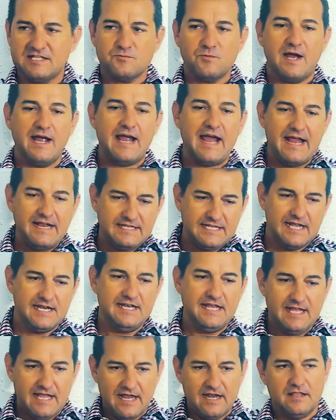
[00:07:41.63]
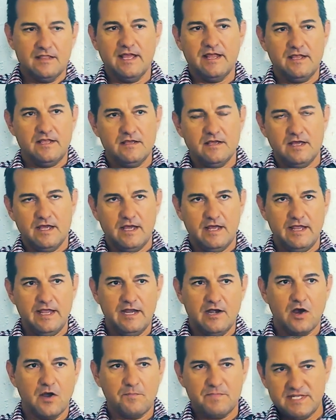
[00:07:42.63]
why I tend to get, like in
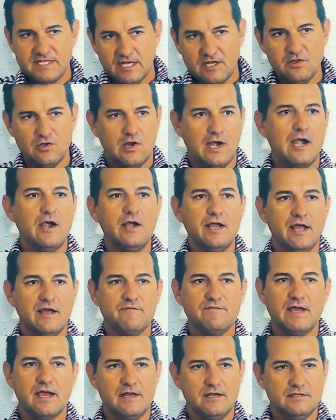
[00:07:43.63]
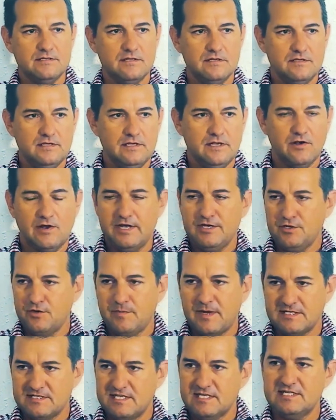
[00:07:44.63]
our particular area, I've gotten, I do
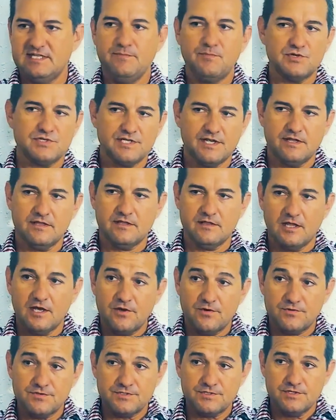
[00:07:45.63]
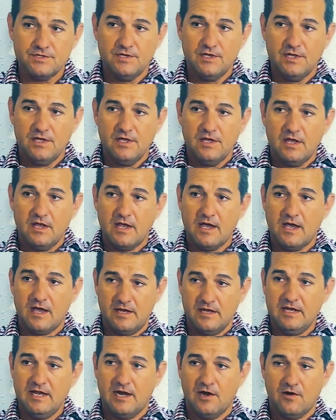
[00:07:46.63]
about 60% of the loans.
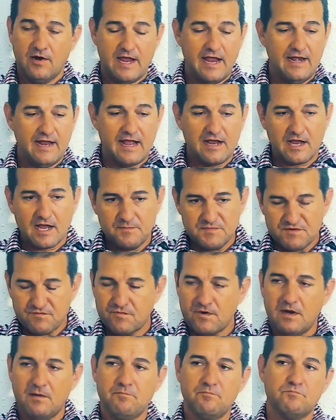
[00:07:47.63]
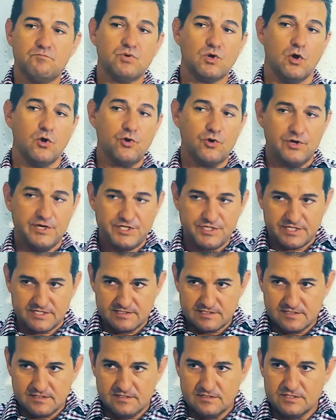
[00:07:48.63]
And that comes from
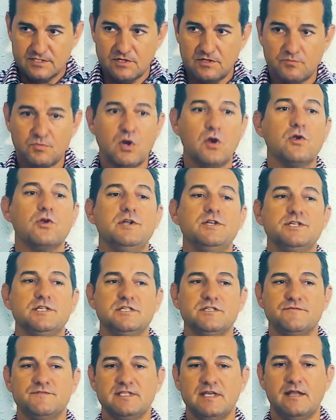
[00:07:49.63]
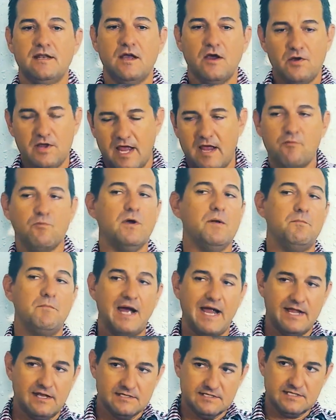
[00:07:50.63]
brokerages. So the brokerages have said, okay, well,
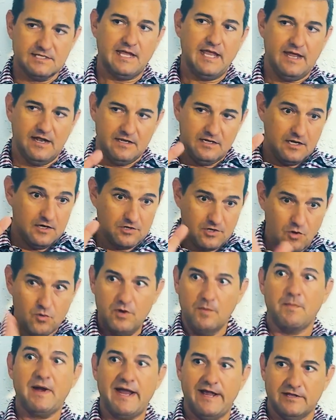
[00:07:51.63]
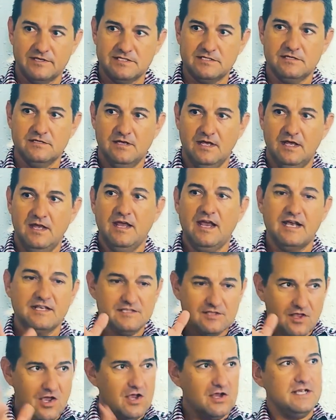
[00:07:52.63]
Myles can, go to Myles. As
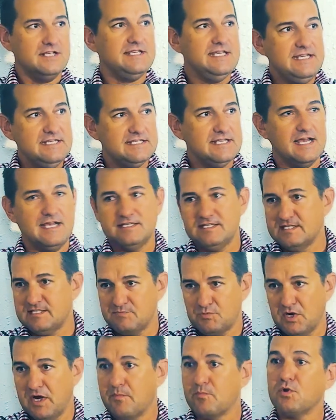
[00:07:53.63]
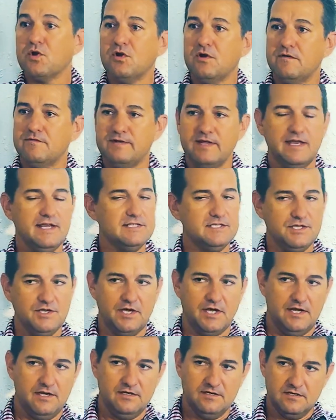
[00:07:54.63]
long as he says it's pre-approved, it's
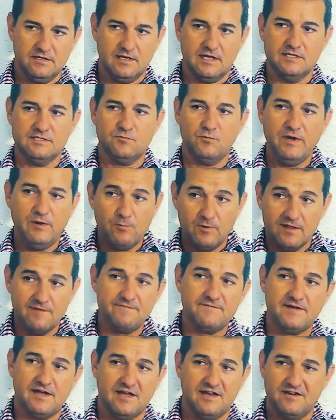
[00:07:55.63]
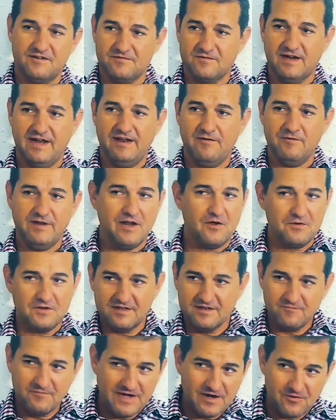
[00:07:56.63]
good because we will fund, right? We
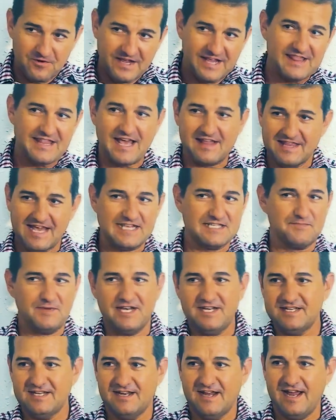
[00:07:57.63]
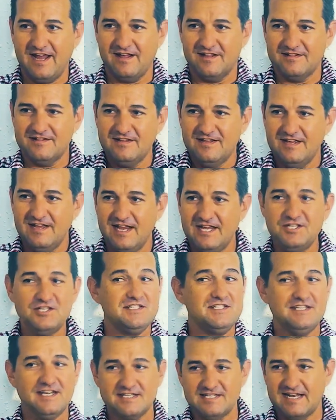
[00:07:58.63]
don't get that last minute denial. It
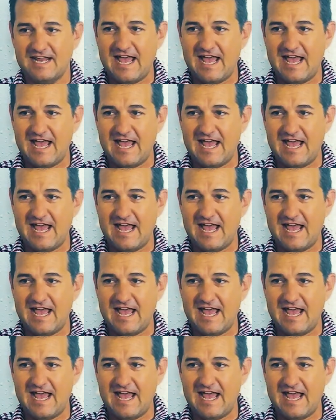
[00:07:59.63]
just doesn't